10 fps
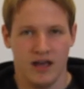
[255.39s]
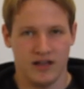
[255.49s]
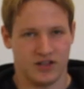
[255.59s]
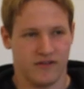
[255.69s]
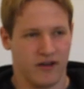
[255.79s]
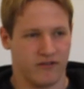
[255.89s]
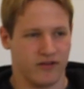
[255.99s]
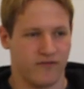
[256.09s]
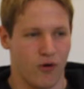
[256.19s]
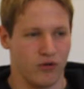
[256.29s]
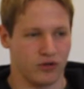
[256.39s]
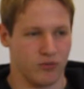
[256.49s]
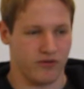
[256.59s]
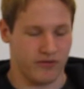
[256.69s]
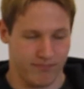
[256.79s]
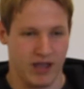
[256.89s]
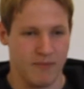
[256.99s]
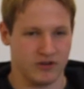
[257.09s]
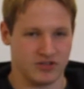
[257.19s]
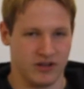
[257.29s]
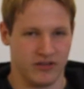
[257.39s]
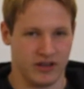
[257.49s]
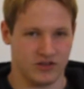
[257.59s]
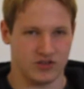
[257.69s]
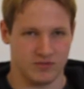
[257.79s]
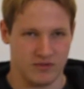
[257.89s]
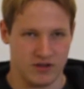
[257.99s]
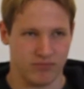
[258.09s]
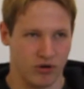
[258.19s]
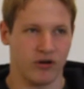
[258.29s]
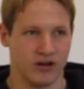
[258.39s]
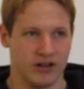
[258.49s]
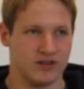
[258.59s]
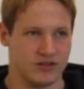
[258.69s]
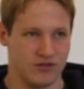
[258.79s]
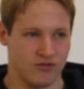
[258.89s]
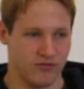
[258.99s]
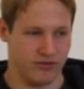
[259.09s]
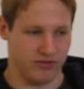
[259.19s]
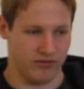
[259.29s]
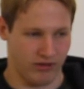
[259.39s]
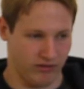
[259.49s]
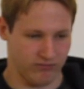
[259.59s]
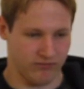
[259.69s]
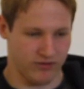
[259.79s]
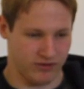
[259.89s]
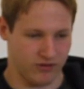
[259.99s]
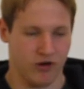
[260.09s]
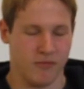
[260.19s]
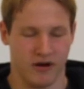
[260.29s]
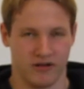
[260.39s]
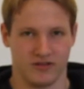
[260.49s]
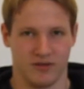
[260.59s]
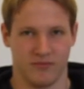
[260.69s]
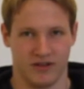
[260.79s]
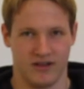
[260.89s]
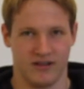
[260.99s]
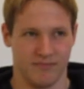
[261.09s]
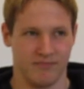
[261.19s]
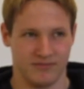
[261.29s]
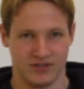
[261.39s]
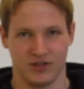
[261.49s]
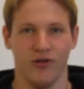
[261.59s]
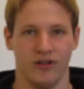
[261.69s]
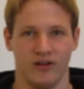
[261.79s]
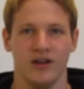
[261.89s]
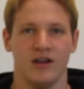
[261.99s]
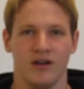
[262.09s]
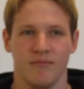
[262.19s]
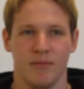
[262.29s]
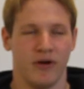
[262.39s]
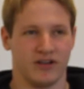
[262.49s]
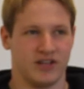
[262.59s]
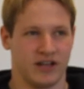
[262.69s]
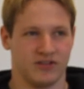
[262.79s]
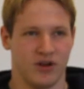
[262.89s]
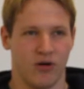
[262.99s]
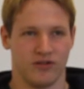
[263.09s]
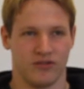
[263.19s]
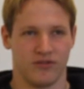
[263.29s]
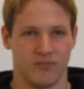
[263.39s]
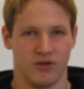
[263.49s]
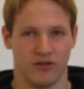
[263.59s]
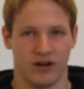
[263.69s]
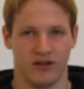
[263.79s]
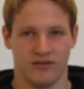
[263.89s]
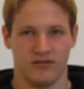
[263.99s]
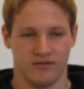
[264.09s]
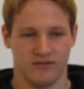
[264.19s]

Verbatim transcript: Instead of having a folder with papers in it that could just be broken into with, the, with a crowbar or something and then stolen, people actually have to go into a computer and